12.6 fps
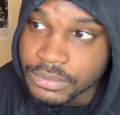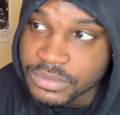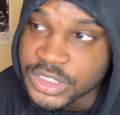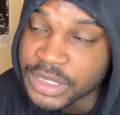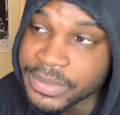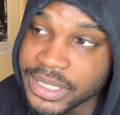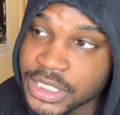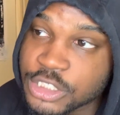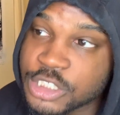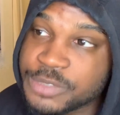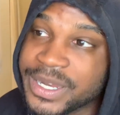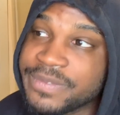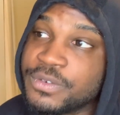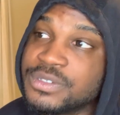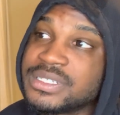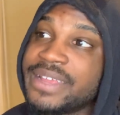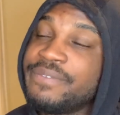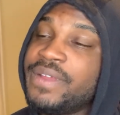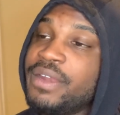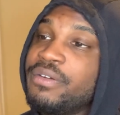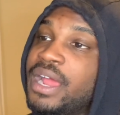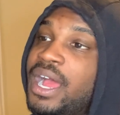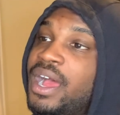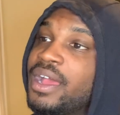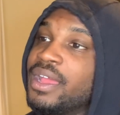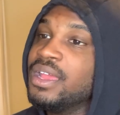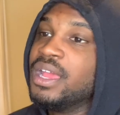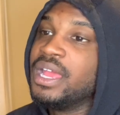To me, disrespectful is like very high.